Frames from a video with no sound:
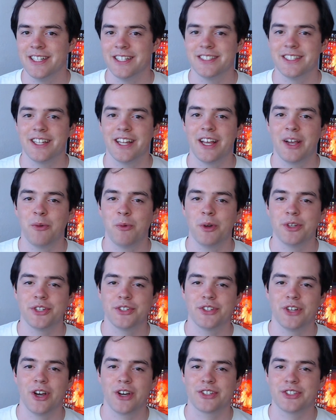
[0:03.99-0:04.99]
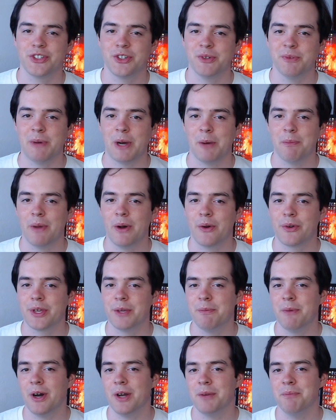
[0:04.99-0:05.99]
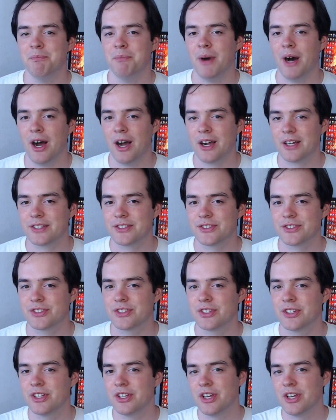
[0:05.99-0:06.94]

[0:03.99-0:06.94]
Today I wanted to talk to you about Pokemon Box